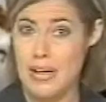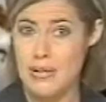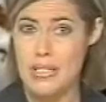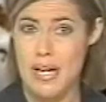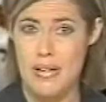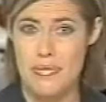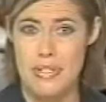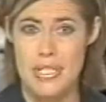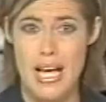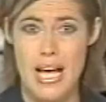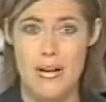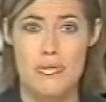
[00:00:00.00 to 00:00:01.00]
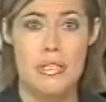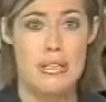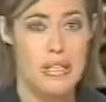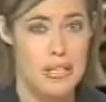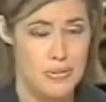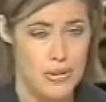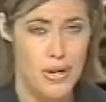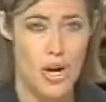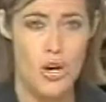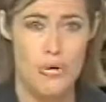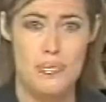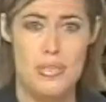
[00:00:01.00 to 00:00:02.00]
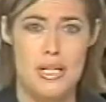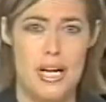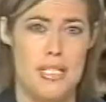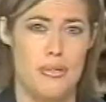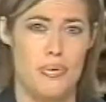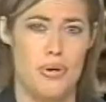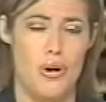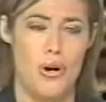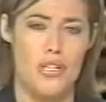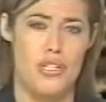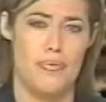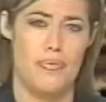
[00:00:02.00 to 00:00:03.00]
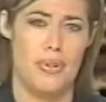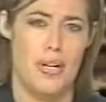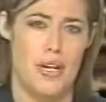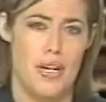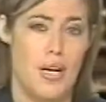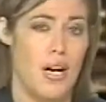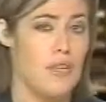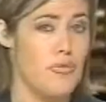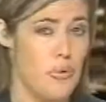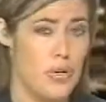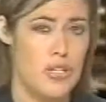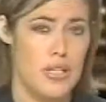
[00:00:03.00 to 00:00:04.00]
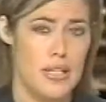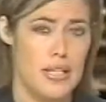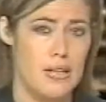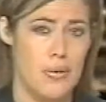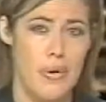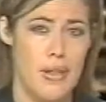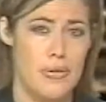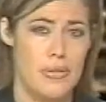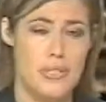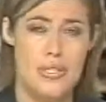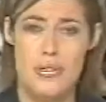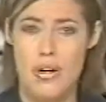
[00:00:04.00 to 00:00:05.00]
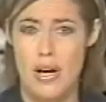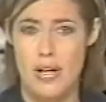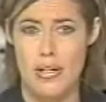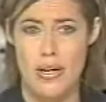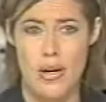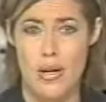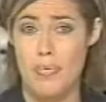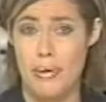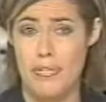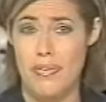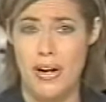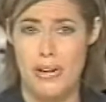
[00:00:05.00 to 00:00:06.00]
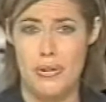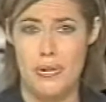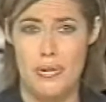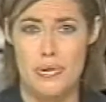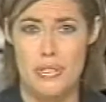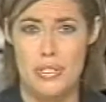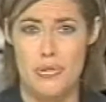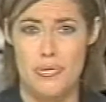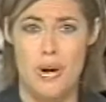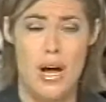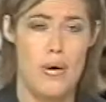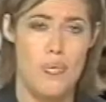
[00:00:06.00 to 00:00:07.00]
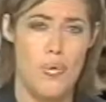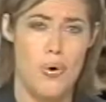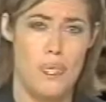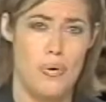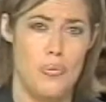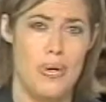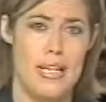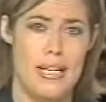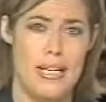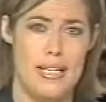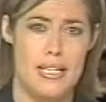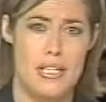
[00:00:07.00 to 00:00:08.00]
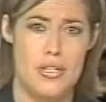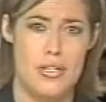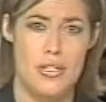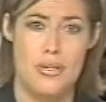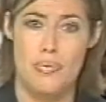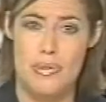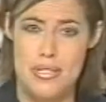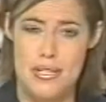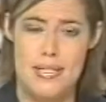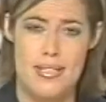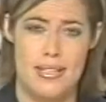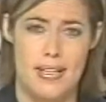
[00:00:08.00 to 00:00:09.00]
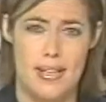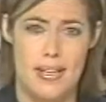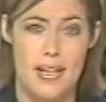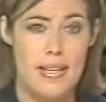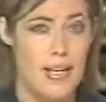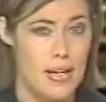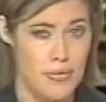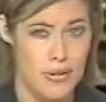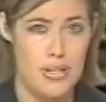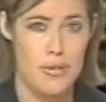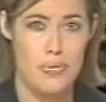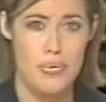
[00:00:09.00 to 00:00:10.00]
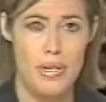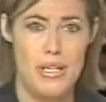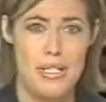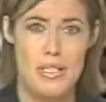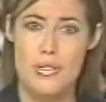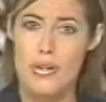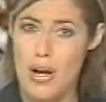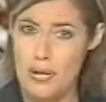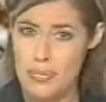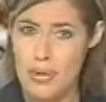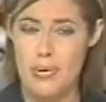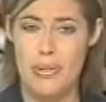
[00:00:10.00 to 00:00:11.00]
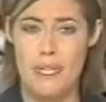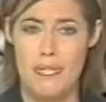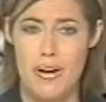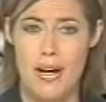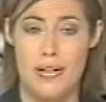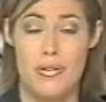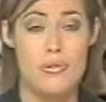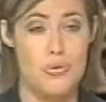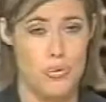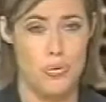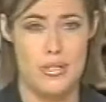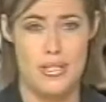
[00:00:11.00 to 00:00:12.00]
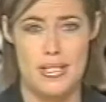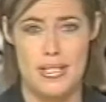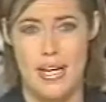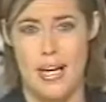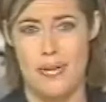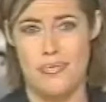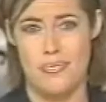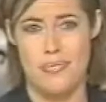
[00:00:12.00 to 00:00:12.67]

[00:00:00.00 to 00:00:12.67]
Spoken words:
outside of the town to leave their homes as a precaution. Unfortunately, the weather is not helping fire crews as dry, warm, and windy conditions are persisting. Thankfully, the wind is not blowing the fire towards the town.